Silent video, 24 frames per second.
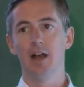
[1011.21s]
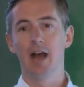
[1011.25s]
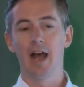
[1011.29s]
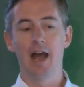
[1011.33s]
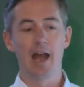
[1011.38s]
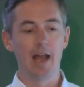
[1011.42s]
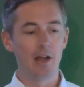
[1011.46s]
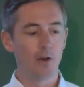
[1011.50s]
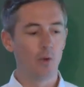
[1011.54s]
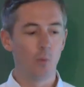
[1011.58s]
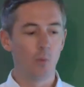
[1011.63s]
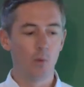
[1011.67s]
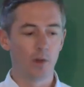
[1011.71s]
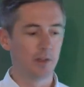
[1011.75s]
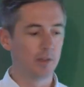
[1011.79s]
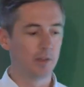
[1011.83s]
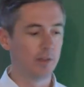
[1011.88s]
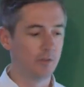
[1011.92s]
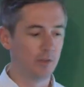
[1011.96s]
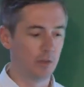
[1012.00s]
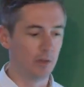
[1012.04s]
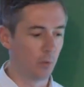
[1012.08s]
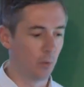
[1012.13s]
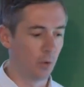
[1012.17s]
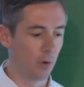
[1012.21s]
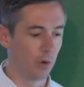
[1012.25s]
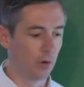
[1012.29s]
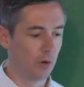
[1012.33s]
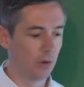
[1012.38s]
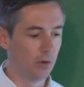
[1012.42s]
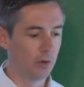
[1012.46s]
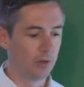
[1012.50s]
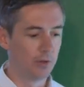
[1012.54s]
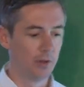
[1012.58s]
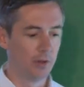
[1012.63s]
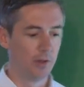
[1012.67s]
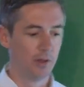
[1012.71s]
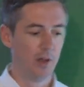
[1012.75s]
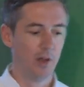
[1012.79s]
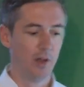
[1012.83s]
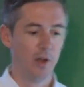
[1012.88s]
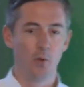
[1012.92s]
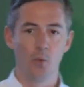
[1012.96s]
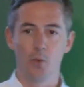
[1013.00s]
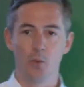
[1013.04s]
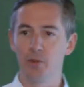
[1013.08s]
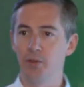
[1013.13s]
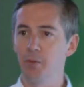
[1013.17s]
I don't want to live in a world
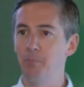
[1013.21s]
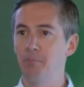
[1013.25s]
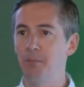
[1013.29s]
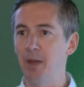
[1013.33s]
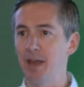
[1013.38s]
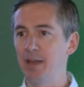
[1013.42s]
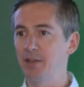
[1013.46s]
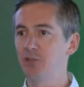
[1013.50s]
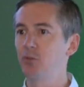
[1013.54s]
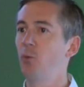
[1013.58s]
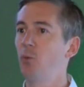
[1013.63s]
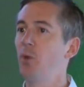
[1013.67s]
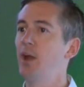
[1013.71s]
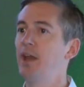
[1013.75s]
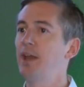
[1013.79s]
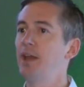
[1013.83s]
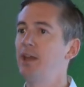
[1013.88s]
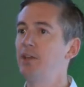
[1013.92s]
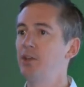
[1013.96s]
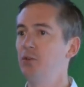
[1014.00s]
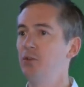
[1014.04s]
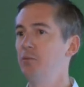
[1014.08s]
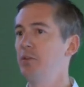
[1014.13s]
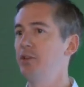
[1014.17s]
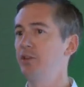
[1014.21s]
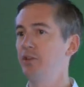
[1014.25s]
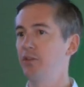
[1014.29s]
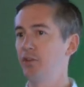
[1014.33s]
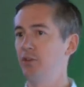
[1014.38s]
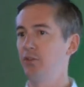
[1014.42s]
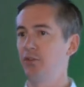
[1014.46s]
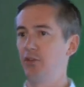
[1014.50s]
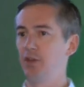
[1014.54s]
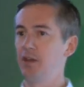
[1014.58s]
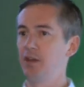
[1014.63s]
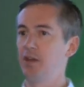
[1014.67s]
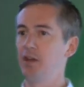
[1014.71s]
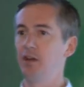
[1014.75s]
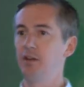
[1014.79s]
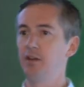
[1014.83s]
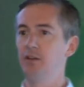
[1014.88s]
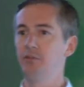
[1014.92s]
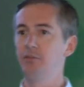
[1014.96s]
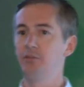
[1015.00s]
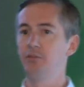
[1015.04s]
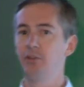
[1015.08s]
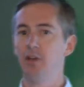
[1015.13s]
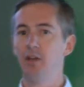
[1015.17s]
where the best way humans could think
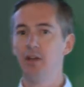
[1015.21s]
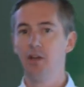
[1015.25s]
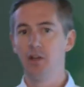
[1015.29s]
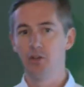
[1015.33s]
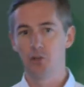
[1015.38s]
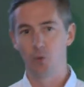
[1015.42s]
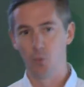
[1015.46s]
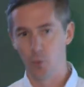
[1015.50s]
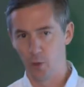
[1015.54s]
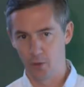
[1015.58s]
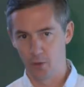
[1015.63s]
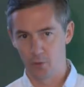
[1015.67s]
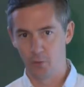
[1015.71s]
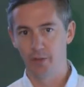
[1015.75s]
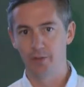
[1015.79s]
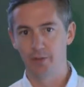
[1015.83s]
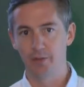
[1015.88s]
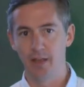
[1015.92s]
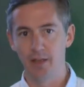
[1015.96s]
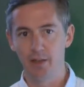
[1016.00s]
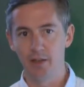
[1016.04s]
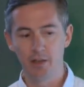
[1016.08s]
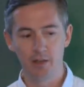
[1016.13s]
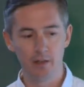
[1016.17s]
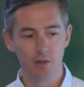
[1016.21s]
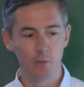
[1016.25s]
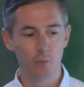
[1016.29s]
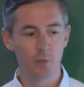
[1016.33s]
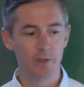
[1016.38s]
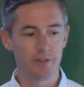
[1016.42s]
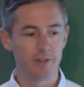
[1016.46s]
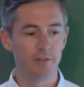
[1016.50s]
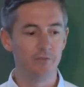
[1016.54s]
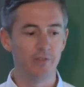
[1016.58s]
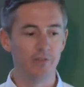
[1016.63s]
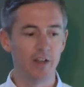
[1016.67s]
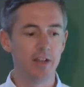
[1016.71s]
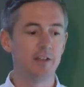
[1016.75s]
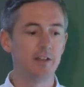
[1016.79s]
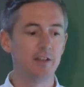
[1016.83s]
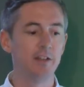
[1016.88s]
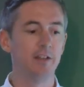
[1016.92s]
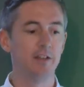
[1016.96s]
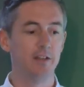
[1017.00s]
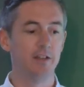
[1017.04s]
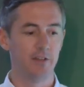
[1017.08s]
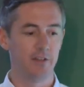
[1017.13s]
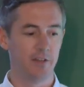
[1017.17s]
of to work with data was
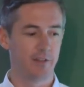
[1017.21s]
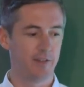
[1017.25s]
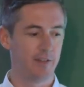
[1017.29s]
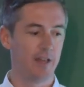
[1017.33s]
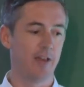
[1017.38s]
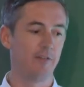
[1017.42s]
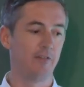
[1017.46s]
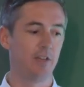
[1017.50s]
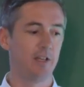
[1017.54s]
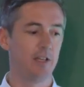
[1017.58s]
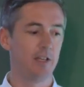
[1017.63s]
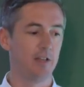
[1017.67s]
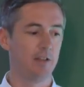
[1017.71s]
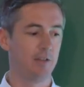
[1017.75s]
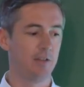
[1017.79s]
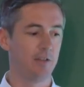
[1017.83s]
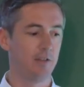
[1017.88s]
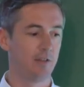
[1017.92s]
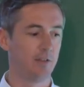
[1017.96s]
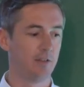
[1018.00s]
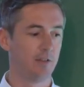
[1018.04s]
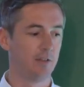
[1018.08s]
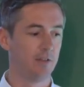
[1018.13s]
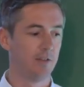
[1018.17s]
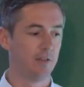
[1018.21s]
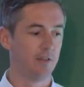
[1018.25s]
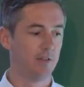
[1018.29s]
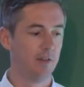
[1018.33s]
invented in the 70s.